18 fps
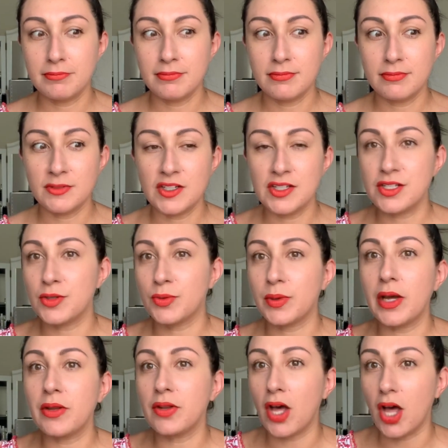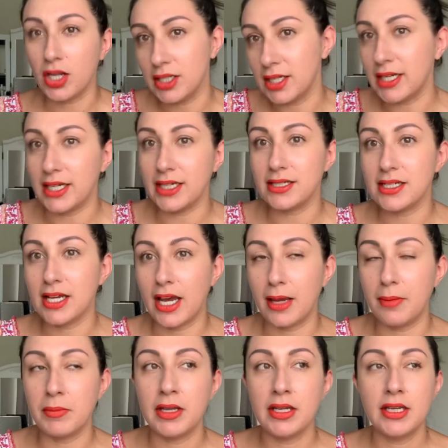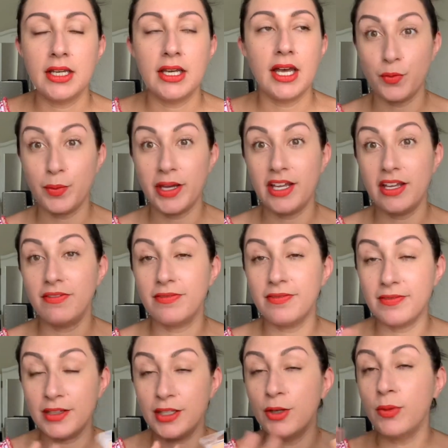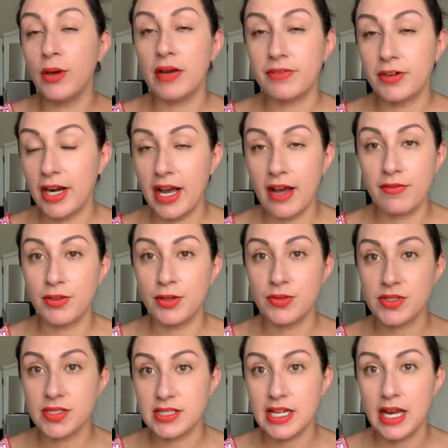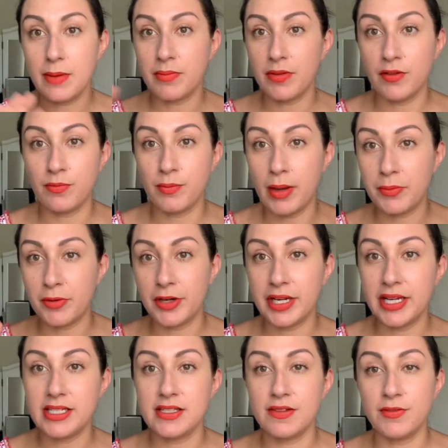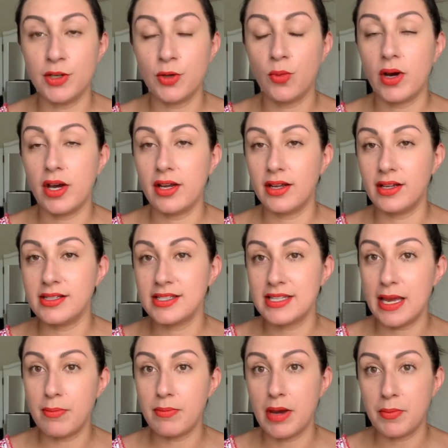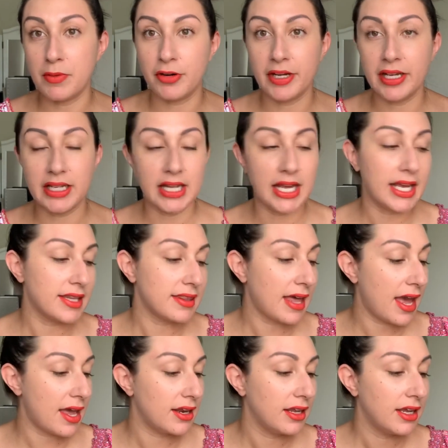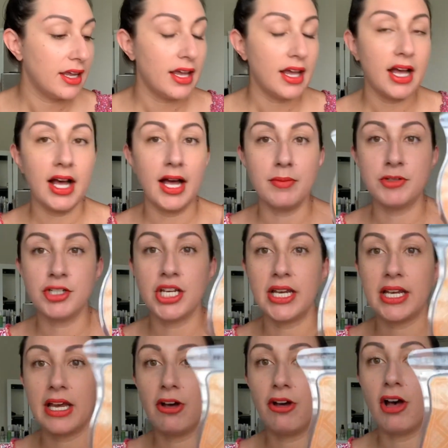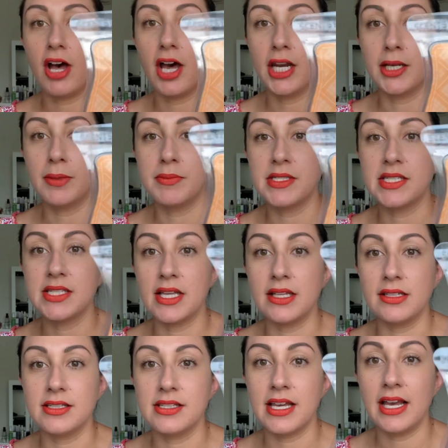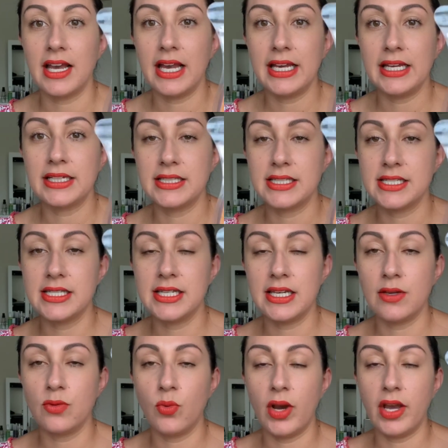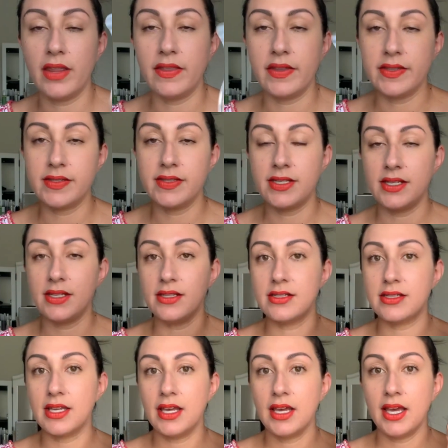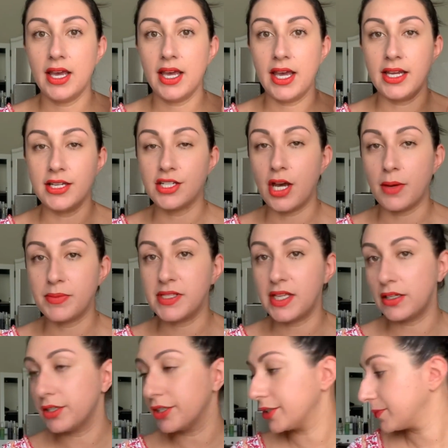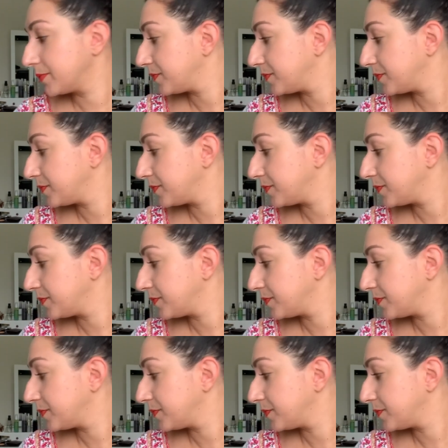just around the holiday time. But if you ever have those type of memories, if you want a scent memory like that, check out Autumn Sunset. I can see why this is a top seller.